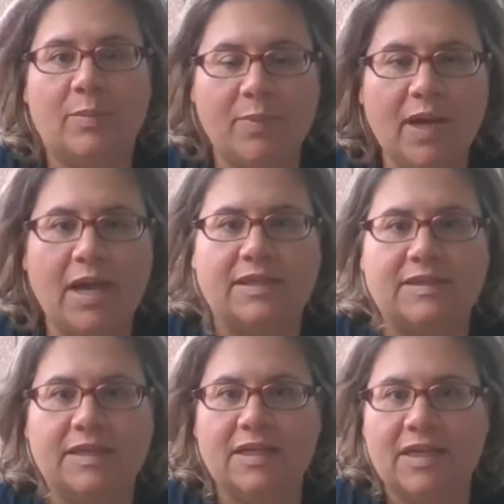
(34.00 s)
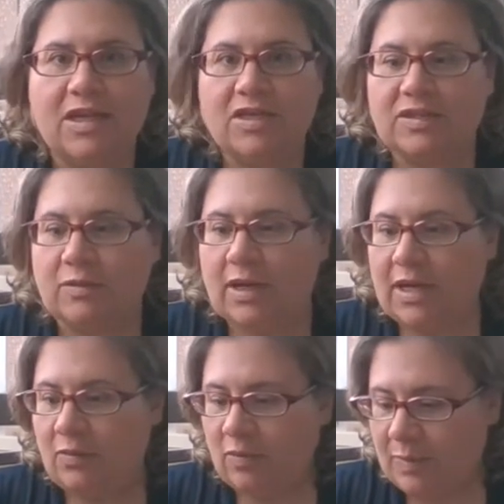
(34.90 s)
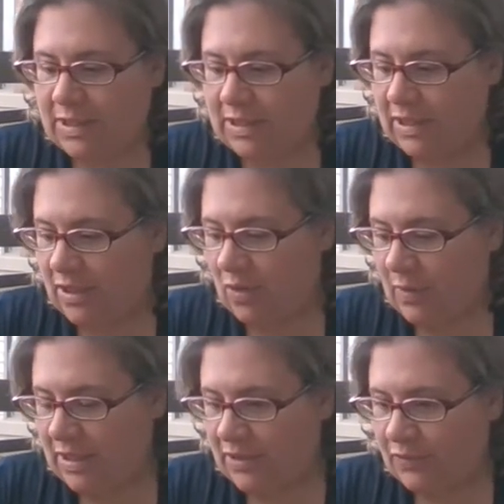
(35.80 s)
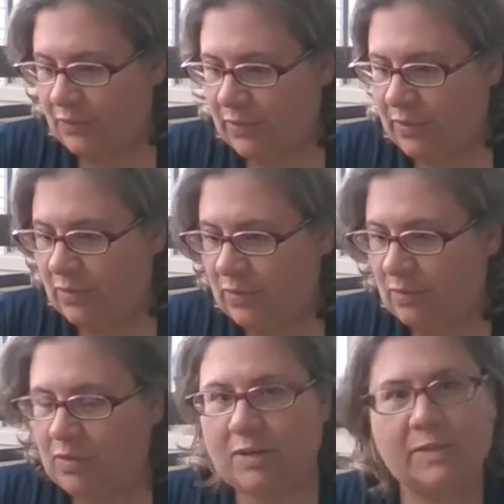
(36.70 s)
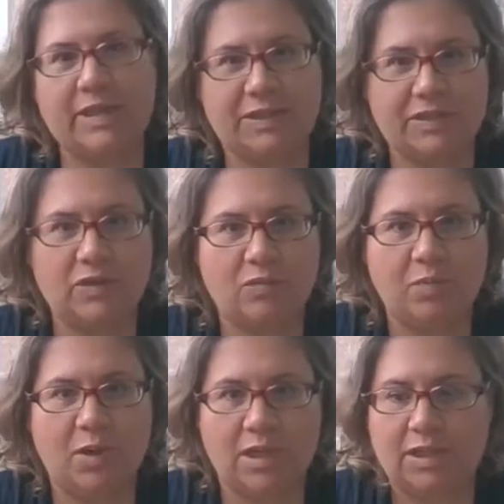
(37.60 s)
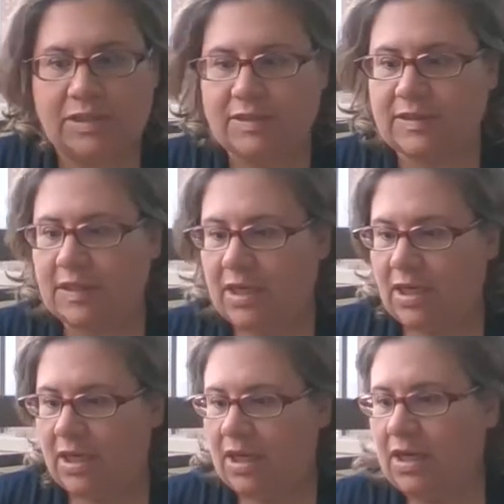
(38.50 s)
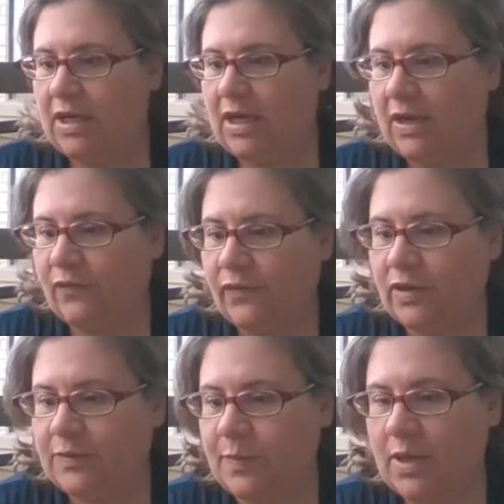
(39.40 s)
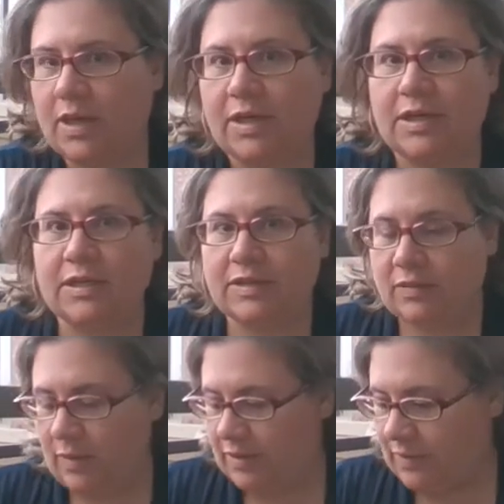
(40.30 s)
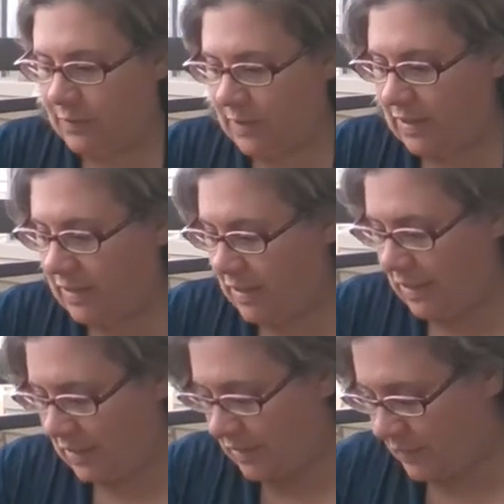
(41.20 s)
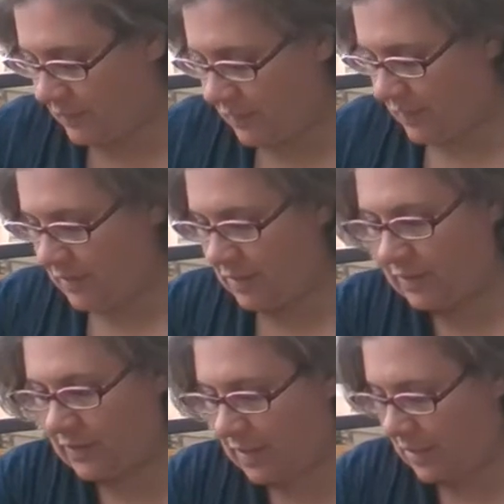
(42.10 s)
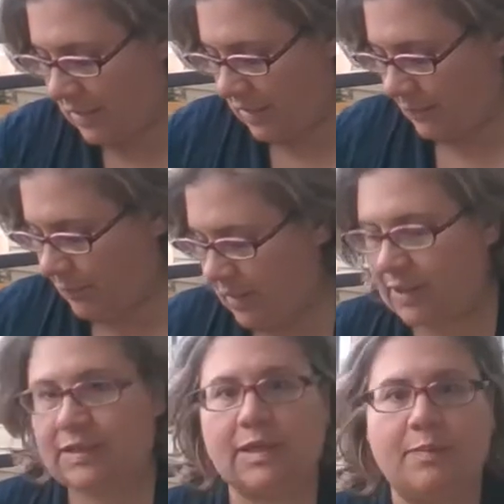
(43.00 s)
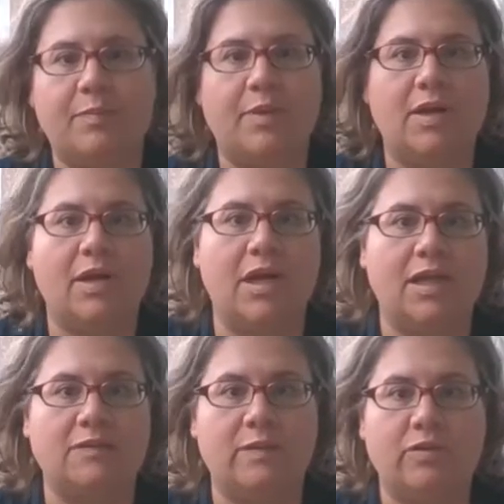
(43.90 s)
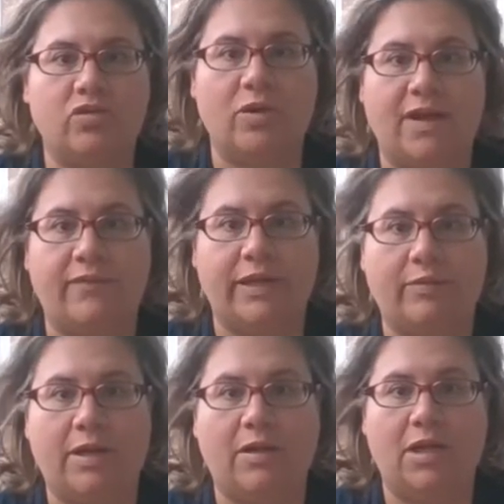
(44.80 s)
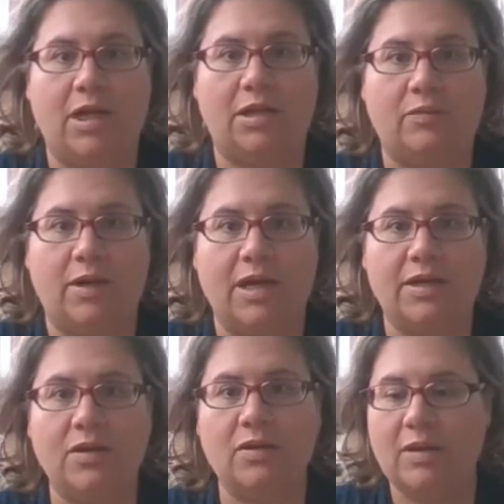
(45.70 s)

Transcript: bought. So I will be going through probably in two parts. First part is going to be the items that I picked up as we were traveling around Colorado,